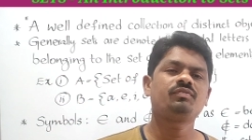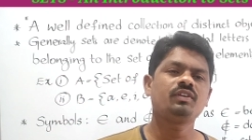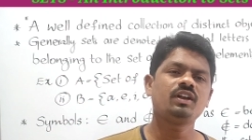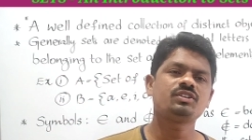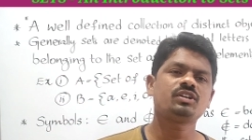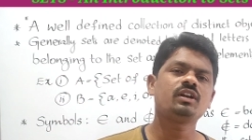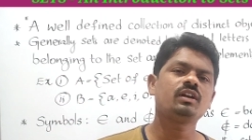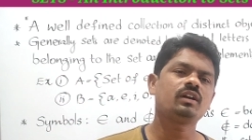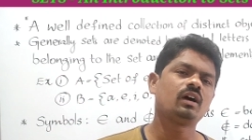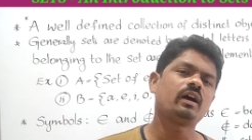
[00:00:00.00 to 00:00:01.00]

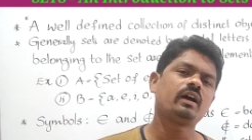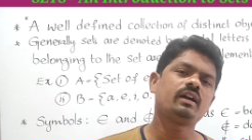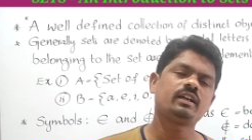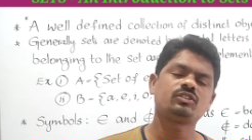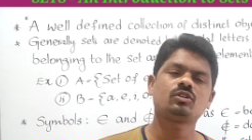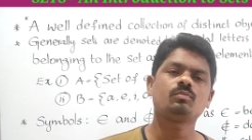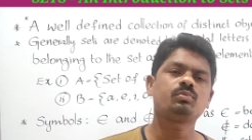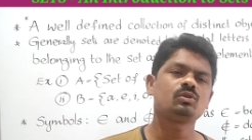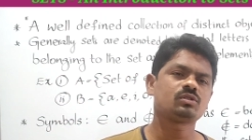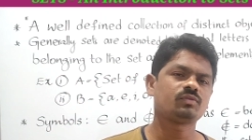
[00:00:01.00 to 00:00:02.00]
definition and
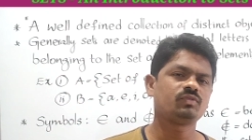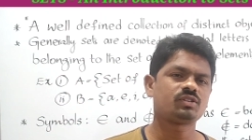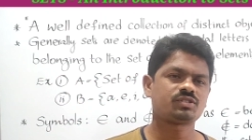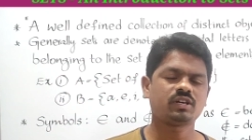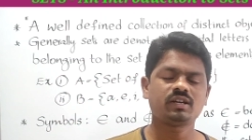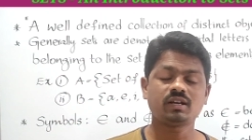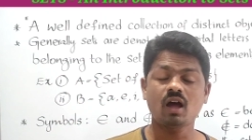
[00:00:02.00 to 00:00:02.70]
examples of the set.